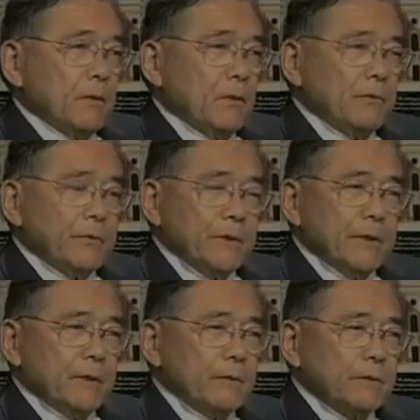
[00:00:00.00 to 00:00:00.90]
Over the
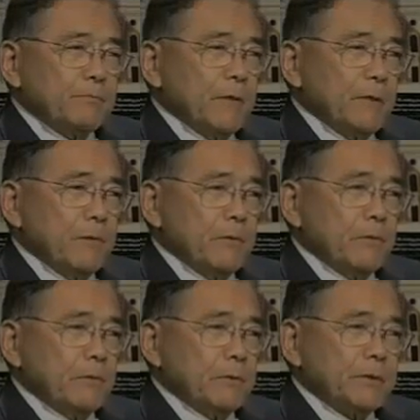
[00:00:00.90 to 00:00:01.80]
years,
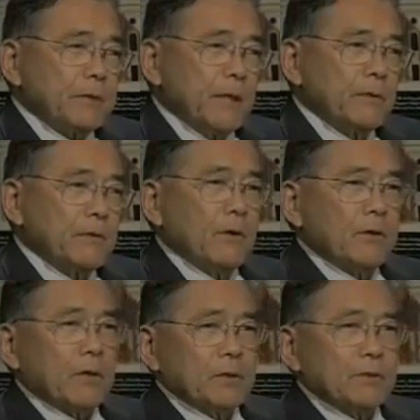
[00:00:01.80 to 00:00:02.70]
people were saying you
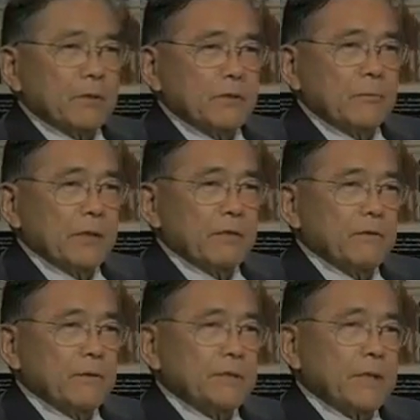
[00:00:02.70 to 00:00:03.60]
ought to consider running
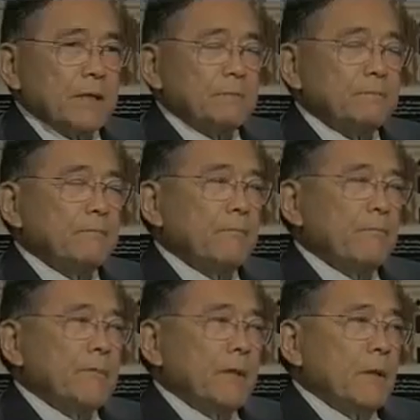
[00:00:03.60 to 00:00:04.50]
for the Senate.
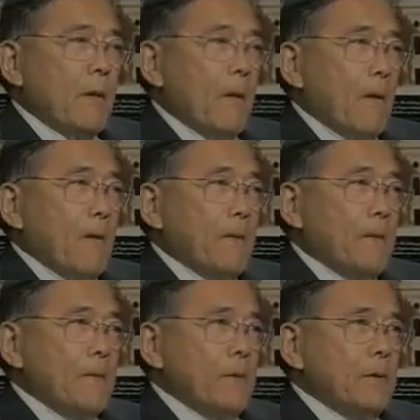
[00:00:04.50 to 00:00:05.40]

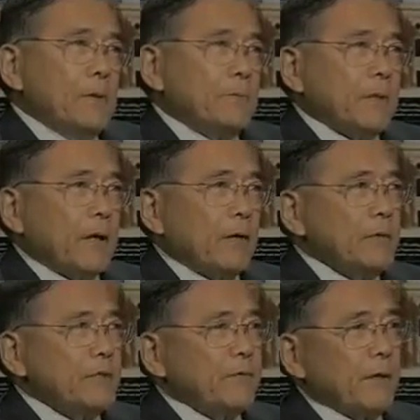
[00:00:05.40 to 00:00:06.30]
But I
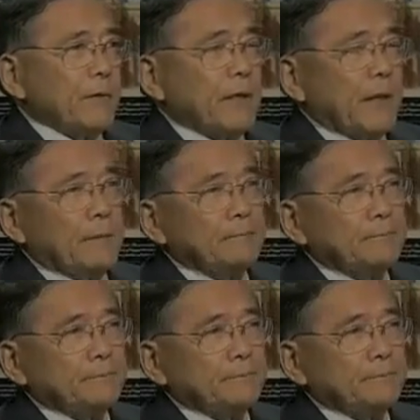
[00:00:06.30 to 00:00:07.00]
always felt that